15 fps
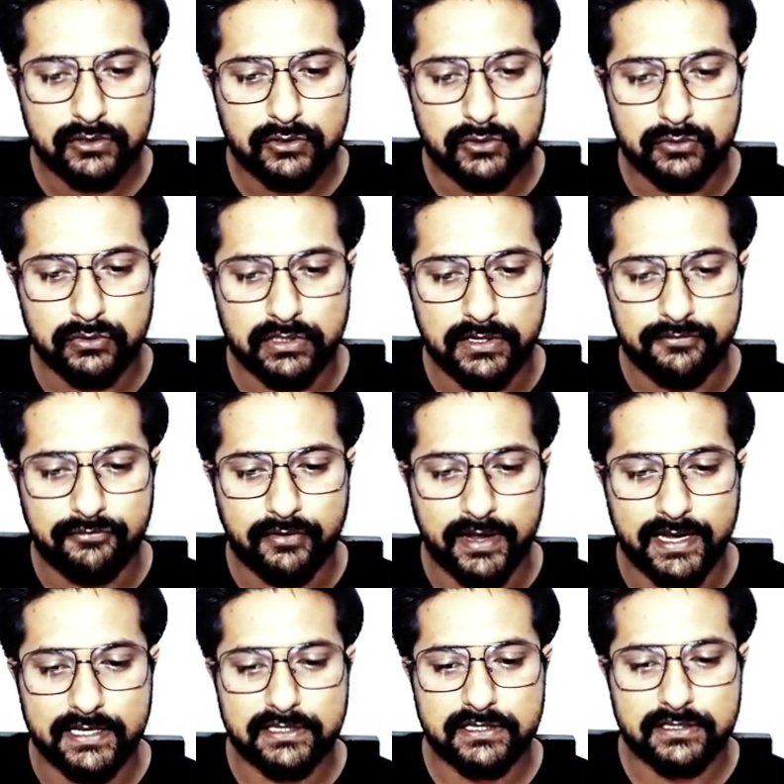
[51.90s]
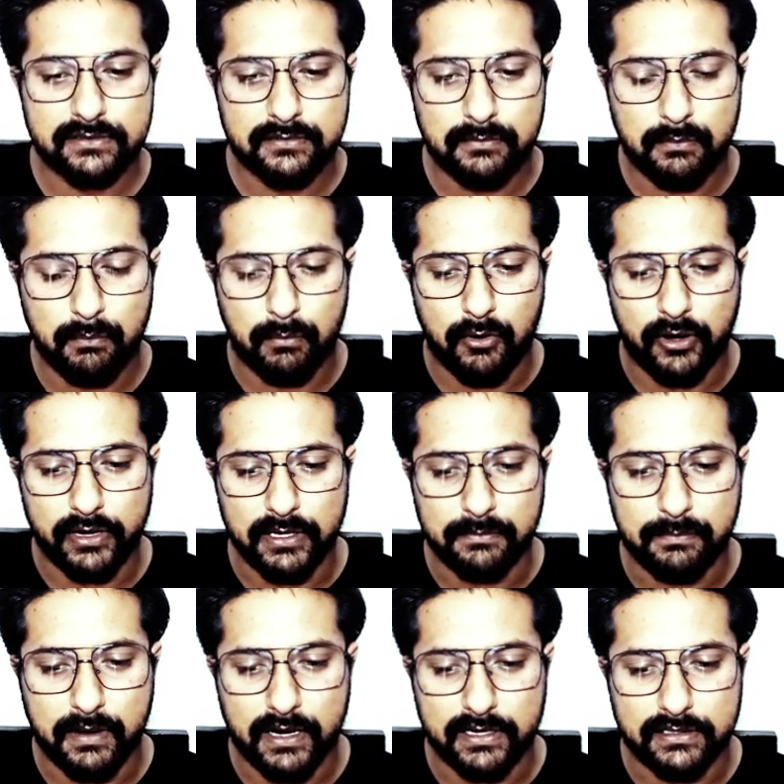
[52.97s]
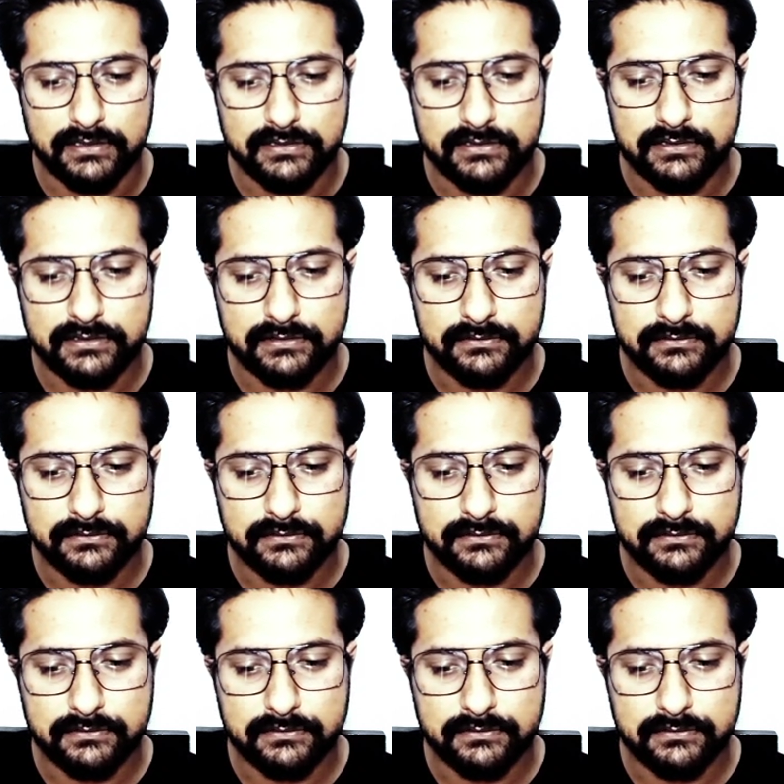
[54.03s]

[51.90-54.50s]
to different body parts.